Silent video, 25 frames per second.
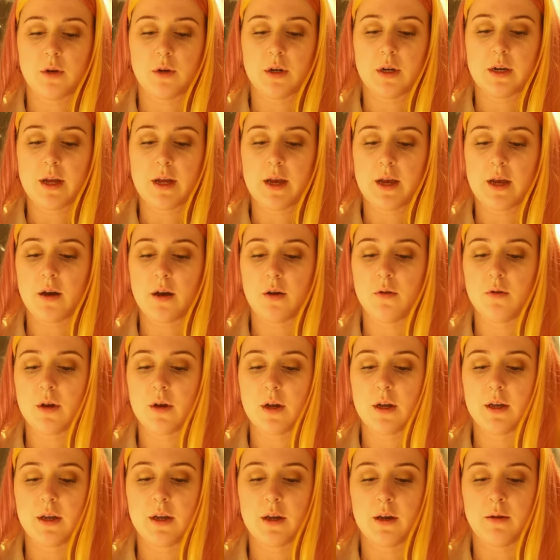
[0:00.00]
now
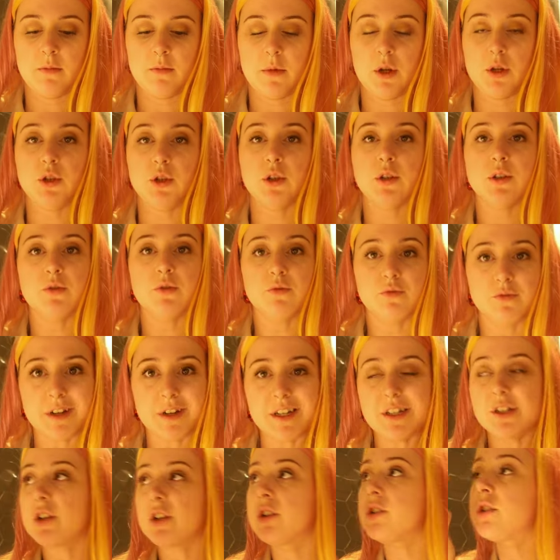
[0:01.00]
I am just
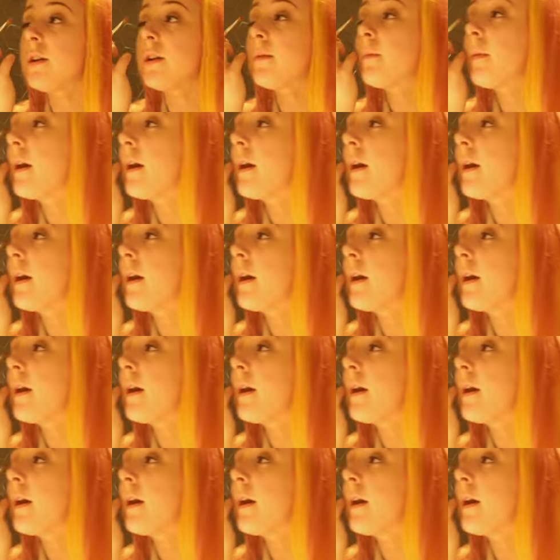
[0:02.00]
retouching